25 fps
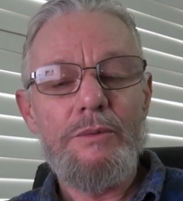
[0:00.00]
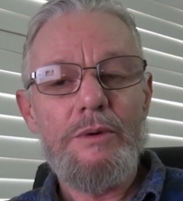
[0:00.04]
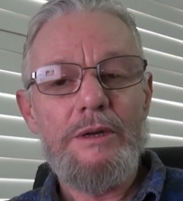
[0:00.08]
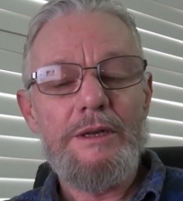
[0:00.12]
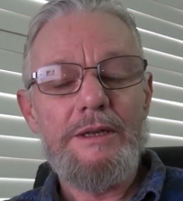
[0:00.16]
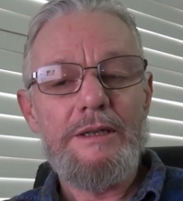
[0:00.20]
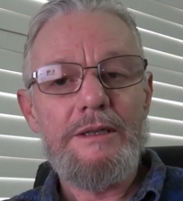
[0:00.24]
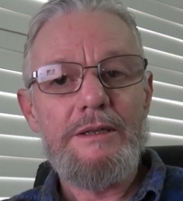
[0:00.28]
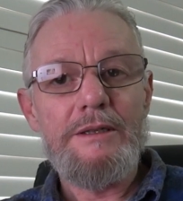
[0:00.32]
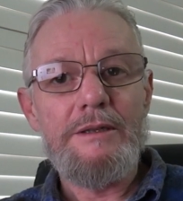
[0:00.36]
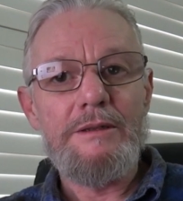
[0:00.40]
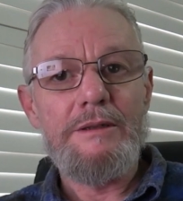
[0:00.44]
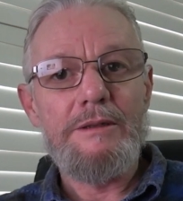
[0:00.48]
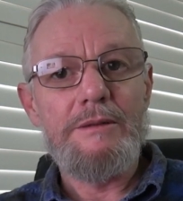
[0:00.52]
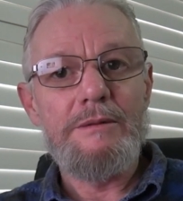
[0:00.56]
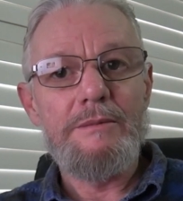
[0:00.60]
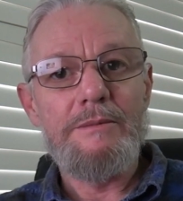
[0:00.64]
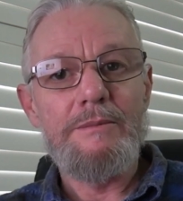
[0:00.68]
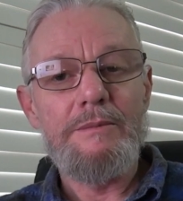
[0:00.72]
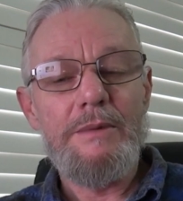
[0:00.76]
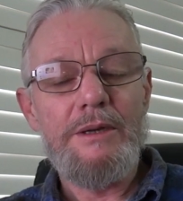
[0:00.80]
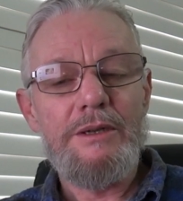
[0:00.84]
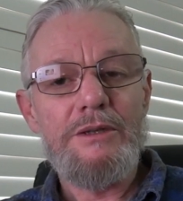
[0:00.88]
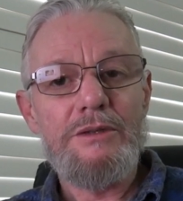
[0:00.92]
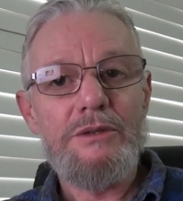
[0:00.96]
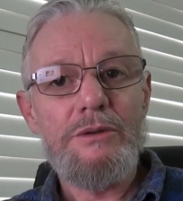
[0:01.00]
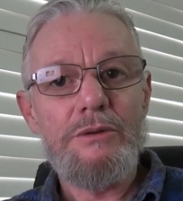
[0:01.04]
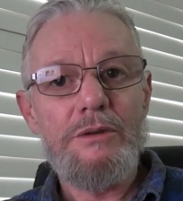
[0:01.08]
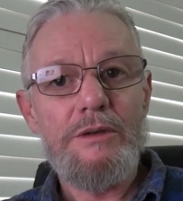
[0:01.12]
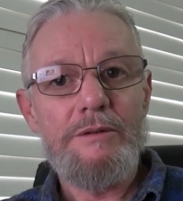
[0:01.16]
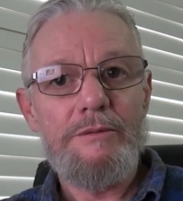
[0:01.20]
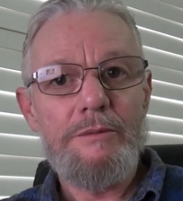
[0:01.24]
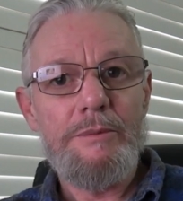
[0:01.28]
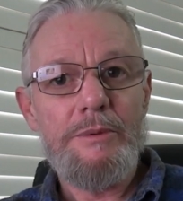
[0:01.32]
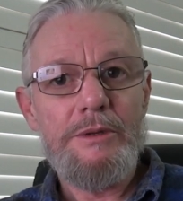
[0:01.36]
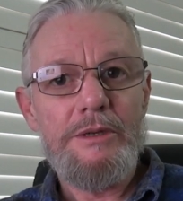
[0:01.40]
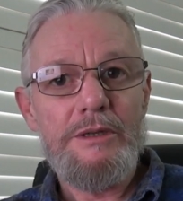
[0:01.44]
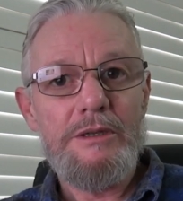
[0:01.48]
willing to make sure
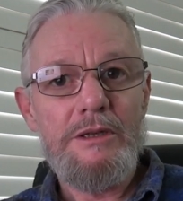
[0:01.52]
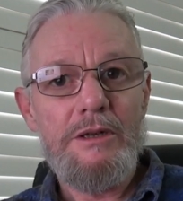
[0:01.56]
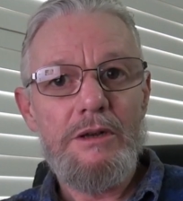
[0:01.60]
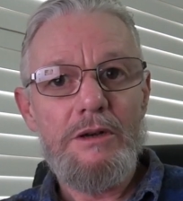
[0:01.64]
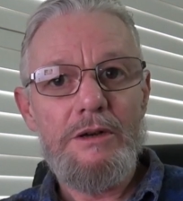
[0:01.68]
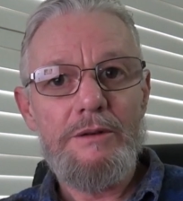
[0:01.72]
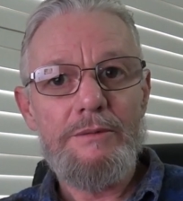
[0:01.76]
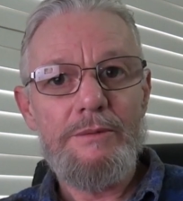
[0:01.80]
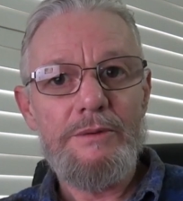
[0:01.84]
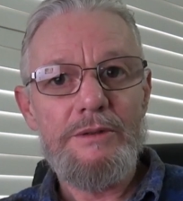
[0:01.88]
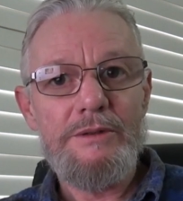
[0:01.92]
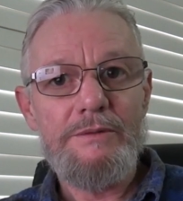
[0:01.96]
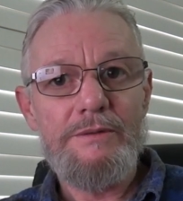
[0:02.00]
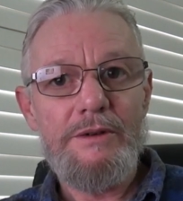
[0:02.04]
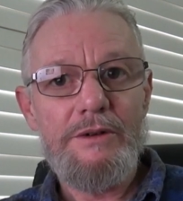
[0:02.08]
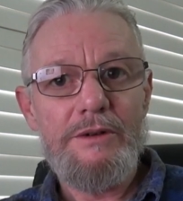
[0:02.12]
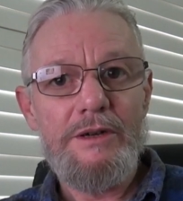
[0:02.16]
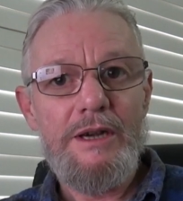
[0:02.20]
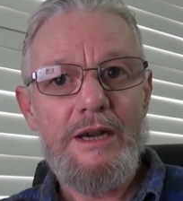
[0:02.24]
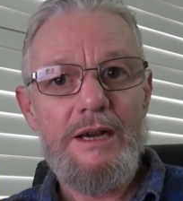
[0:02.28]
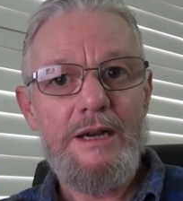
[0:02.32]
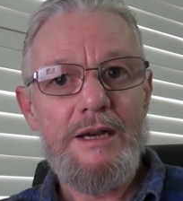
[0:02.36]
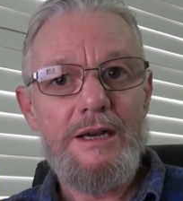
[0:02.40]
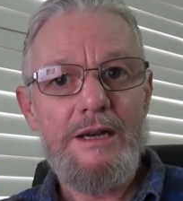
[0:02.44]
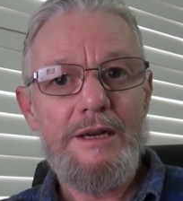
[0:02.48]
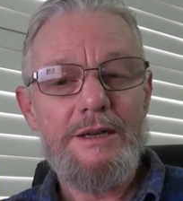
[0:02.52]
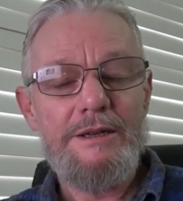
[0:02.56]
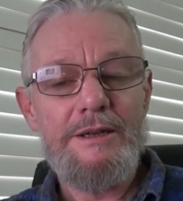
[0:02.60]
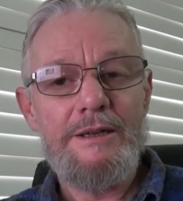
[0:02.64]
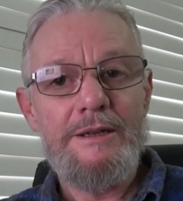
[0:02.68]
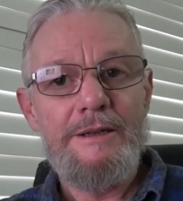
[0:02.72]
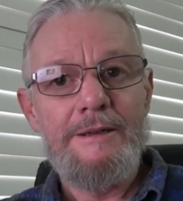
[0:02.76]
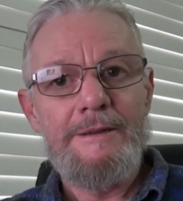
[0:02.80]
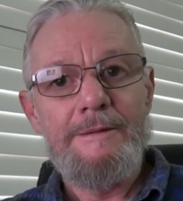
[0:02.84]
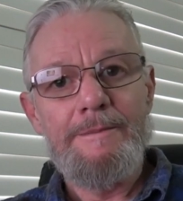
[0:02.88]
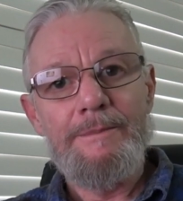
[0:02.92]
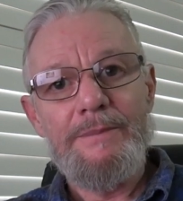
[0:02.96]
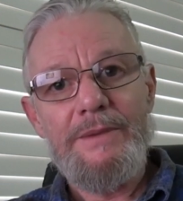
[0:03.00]
everybody's life was very hard
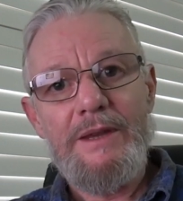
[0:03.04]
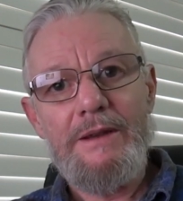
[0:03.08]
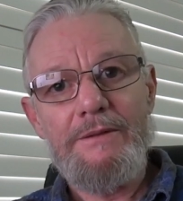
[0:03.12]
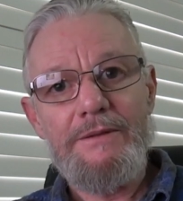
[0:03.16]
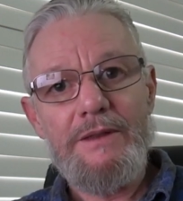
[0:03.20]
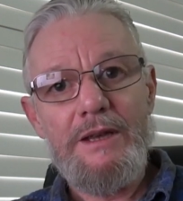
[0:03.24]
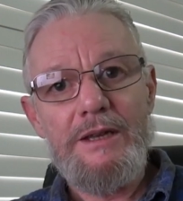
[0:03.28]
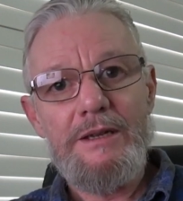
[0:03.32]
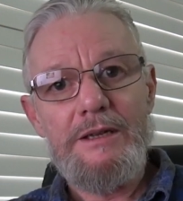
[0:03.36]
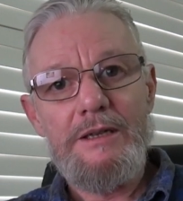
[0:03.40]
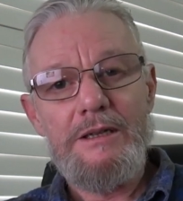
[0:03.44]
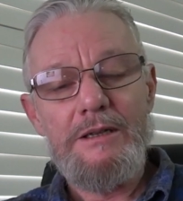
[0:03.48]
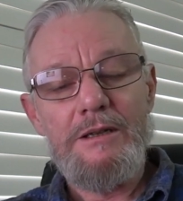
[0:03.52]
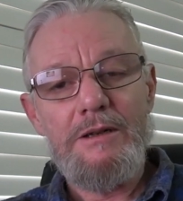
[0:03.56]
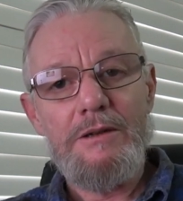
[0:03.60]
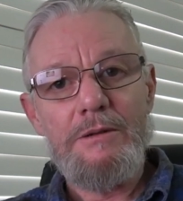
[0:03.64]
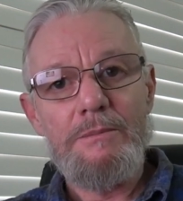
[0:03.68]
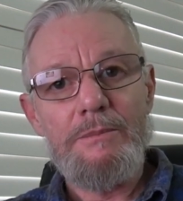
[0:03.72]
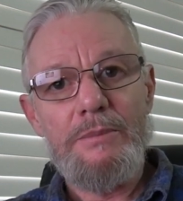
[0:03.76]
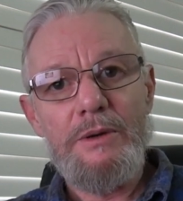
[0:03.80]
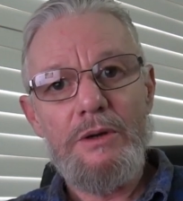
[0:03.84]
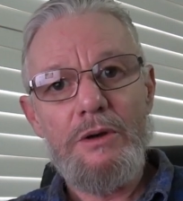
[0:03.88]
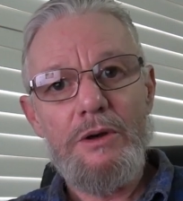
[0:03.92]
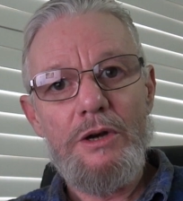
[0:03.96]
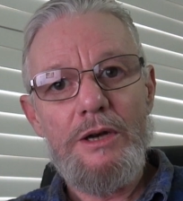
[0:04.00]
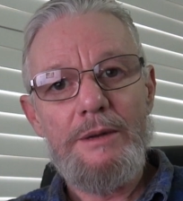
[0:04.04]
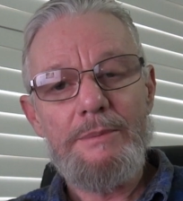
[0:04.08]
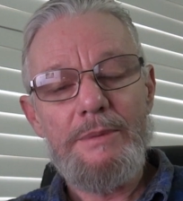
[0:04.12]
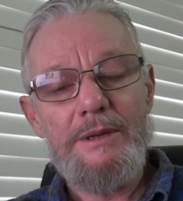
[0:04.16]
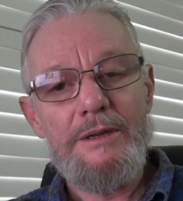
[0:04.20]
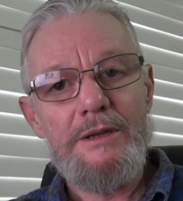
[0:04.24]
if they didn't comply.